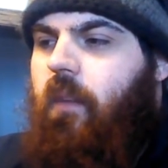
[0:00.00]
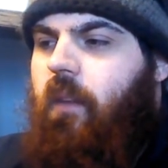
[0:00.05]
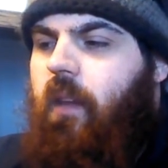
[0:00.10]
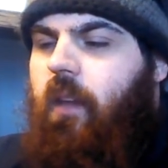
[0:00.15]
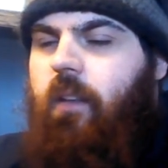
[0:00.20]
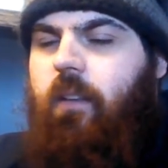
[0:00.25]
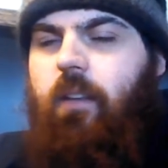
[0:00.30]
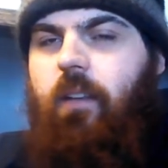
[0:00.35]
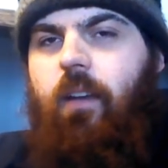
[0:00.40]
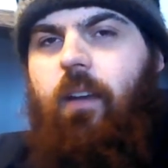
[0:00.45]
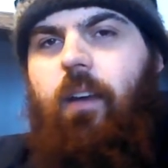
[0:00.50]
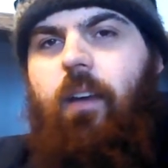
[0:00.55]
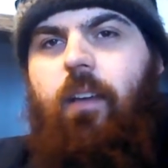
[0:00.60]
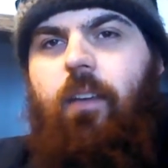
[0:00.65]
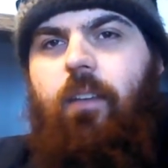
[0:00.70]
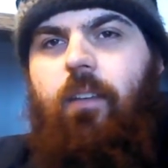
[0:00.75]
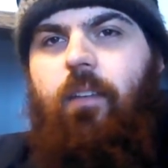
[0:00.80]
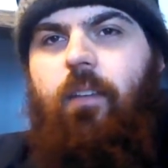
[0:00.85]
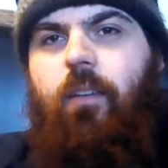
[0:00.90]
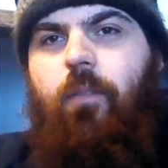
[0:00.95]
it
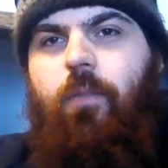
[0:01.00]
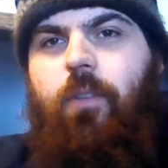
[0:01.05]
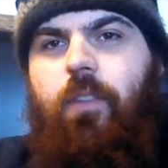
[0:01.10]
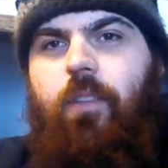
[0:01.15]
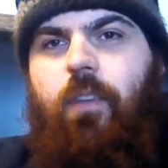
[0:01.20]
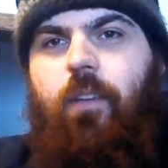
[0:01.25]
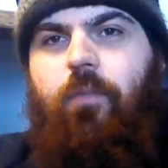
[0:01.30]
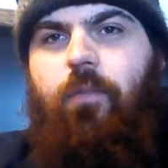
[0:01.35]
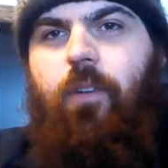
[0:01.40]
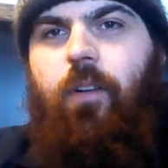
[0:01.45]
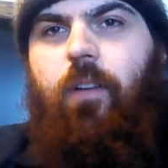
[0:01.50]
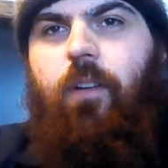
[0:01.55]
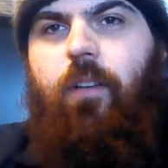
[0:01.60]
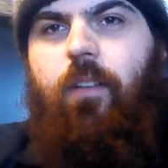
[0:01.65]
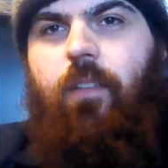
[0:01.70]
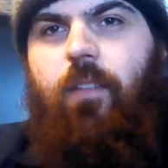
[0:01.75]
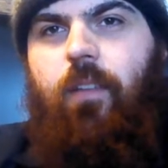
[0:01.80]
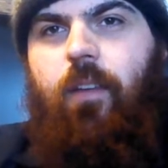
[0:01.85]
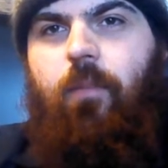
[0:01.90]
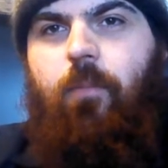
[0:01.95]
was different
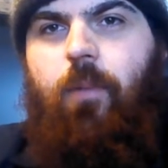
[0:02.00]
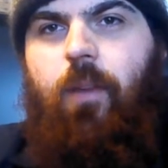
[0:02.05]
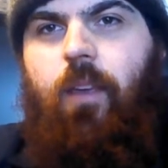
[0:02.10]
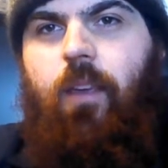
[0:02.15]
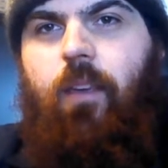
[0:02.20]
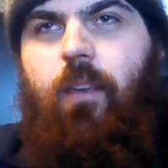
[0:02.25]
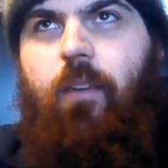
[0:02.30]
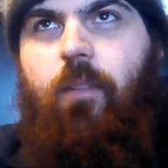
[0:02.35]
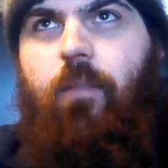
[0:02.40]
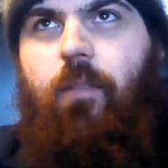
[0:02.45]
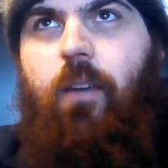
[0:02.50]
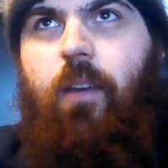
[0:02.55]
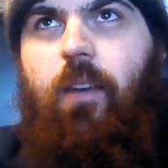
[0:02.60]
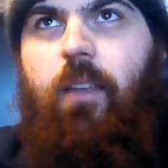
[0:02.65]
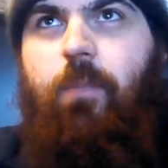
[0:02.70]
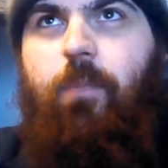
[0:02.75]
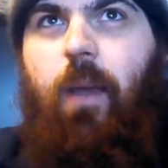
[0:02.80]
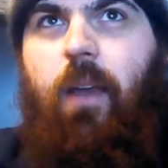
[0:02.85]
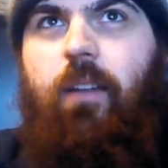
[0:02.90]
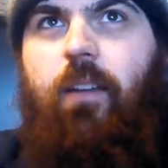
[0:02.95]
than we
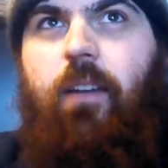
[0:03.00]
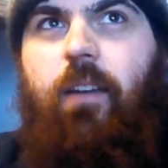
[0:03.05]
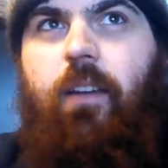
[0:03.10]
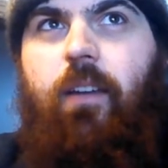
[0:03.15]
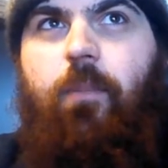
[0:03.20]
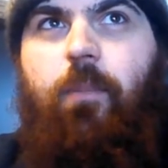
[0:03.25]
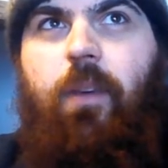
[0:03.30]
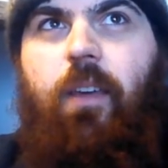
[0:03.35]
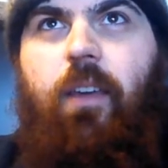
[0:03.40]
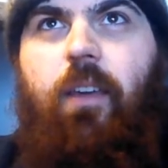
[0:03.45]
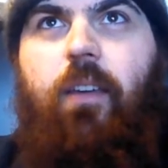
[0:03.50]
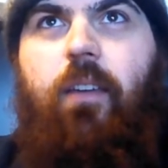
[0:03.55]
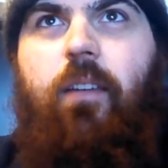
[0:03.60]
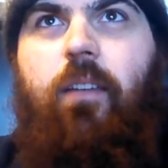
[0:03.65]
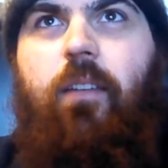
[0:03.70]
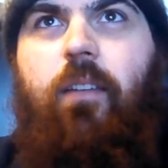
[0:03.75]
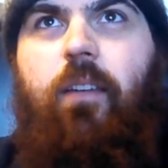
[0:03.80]
expected it to be.